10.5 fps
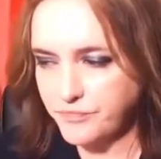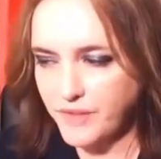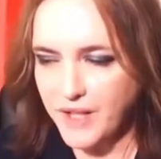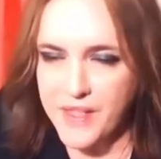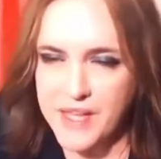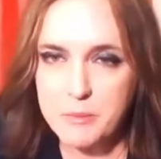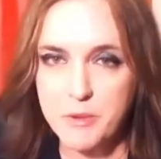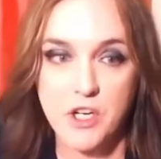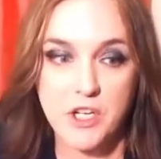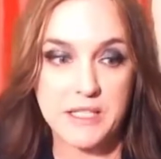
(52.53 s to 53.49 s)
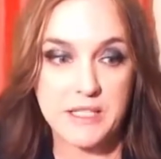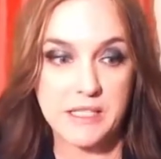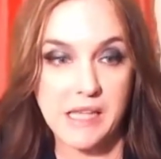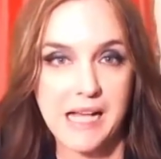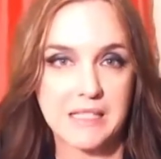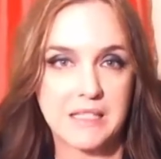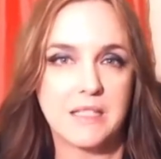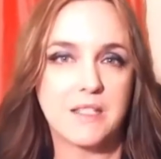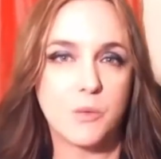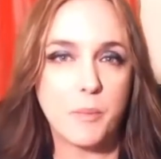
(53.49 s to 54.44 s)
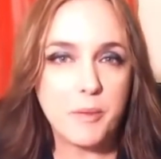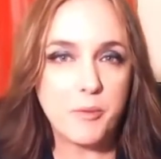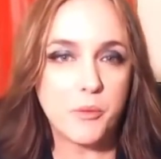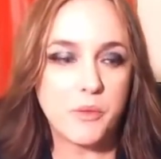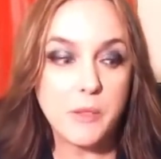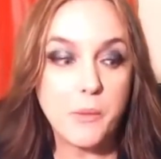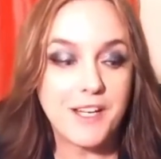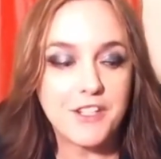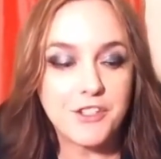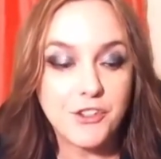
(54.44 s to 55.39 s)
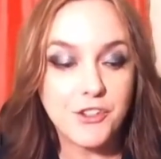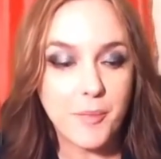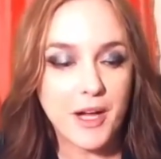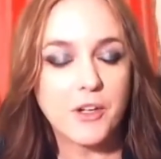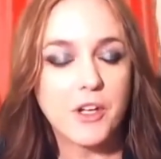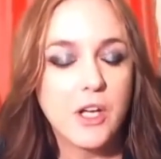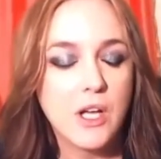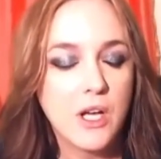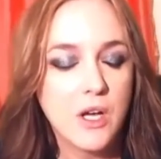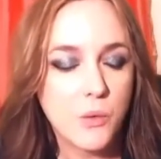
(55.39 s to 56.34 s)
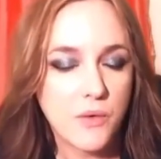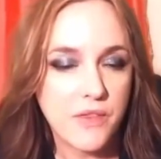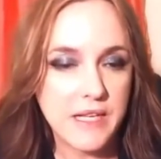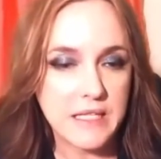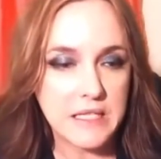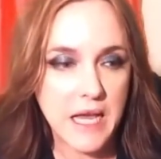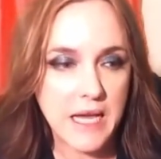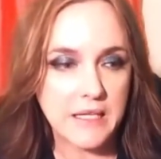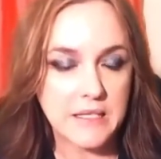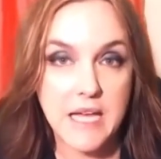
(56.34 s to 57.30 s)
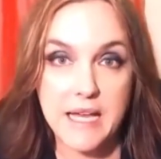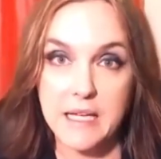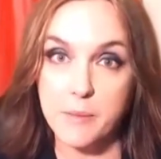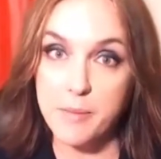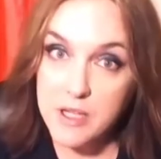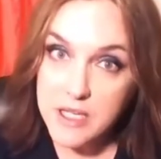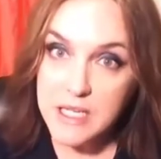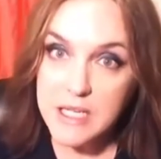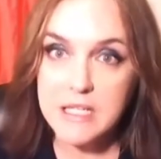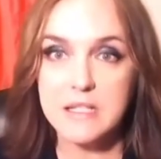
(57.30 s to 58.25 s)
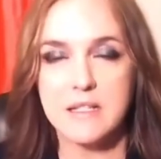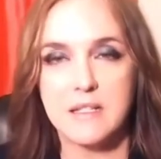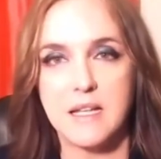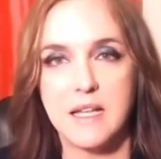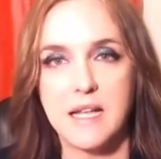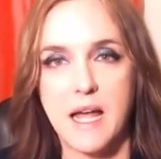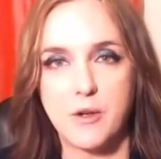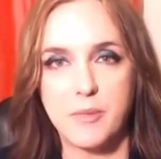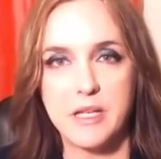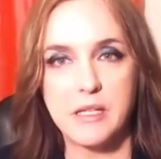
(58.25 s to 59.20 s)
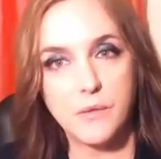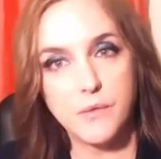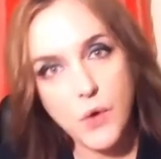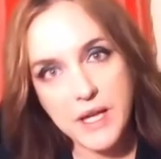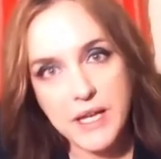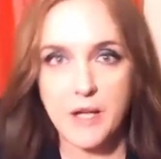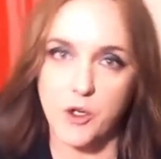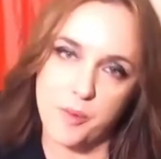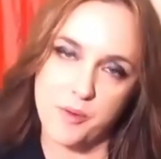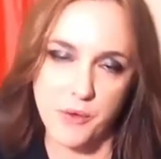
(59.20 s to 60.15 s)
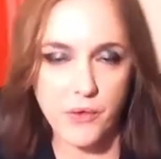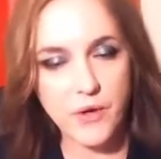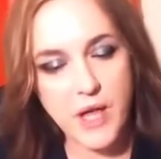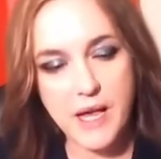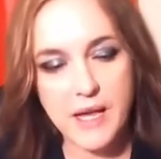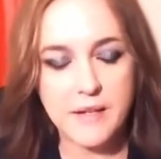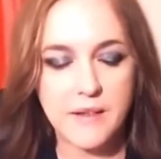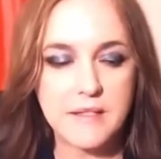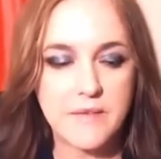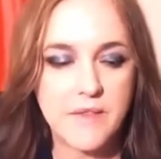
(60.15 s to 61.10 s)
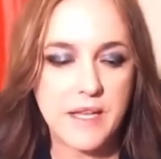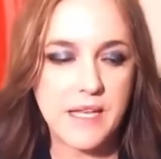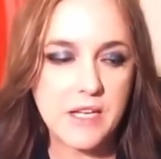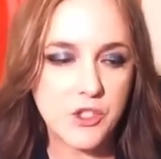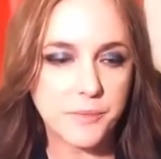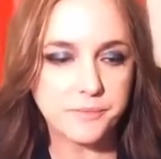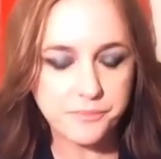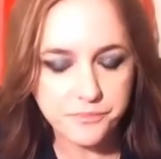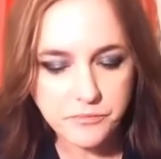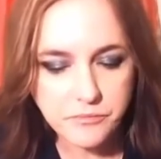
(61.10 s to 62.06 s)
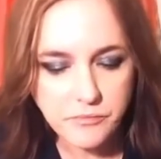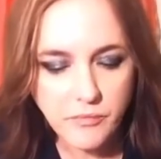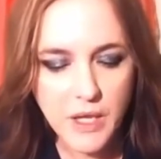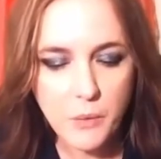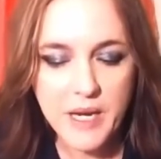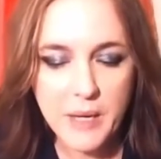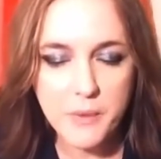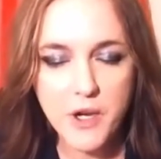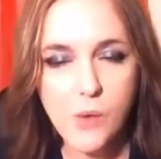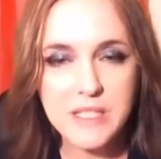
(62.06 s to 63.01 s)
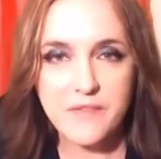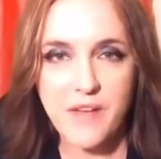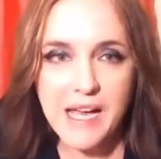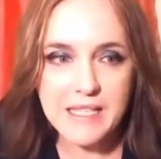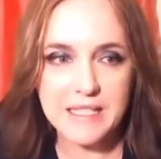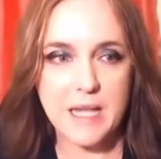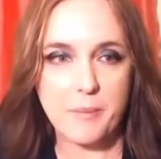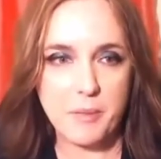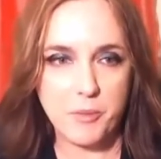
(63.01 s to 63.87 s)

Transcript: then I moved on into classes, and what people really wanted to learn about were things like psychic abilities and how to be clairvoyant, how to open their third eye and things of that nature. And what I would always find is that people